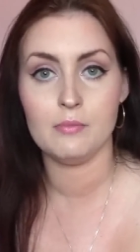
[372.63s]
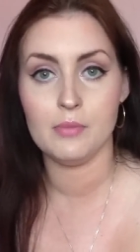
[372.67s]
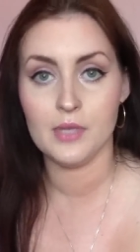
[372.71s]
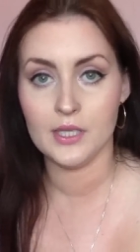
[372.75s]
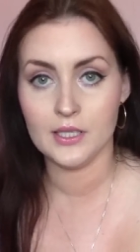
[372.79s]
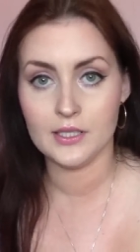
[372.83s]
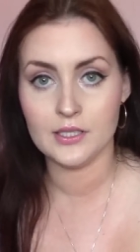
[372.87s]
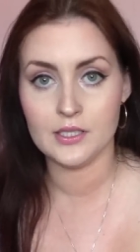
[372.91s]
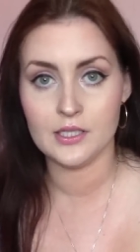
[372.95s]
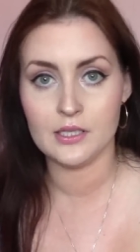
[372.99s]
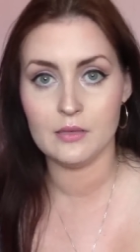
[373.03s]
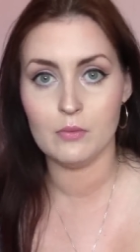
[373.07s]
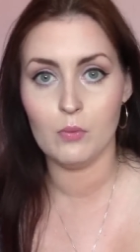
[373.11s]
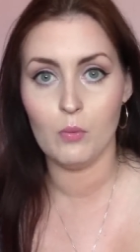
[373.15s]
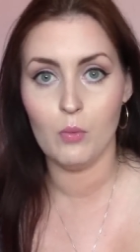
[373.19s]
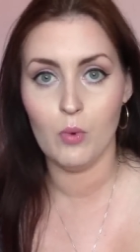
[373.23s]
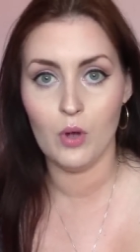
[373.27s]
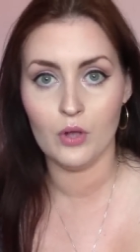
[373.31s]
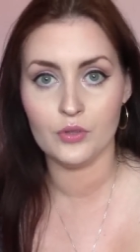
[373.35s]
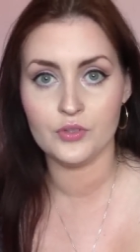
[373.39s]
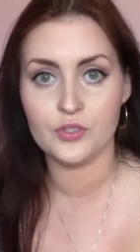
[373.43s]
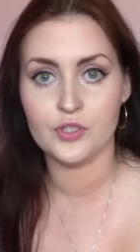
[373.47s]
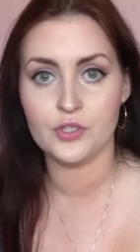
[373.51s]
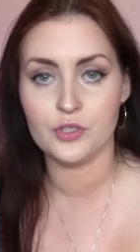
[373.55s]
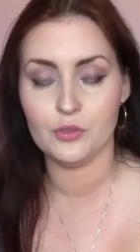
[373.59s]
ability
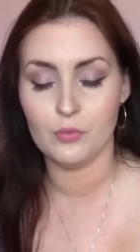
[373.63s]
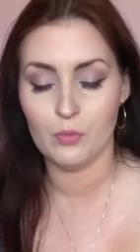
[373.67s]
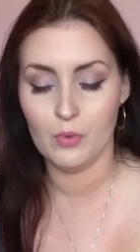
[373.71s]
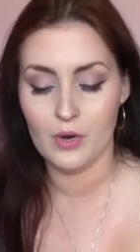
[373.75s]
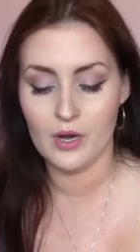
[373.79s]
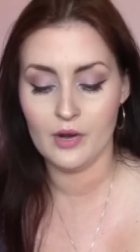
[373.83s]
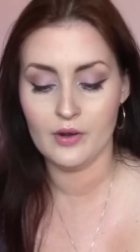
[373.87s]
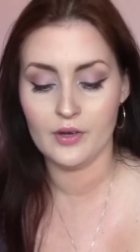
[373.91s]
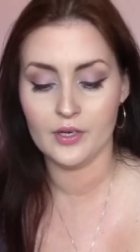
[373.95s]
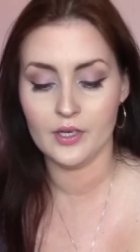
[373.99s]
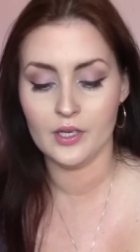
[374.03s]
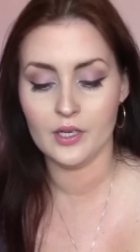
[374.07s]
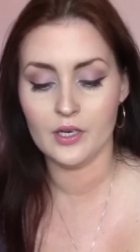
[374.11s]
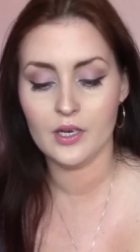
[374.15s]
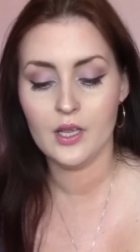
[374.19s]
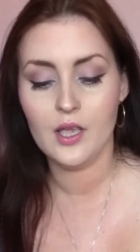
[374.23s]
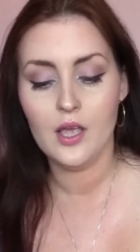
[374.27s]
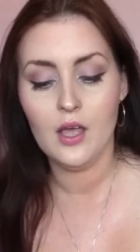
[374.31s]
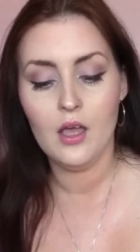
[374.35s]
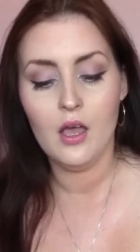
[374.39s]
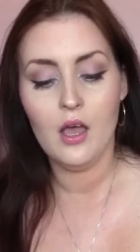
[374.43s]
whilst you're wearing it.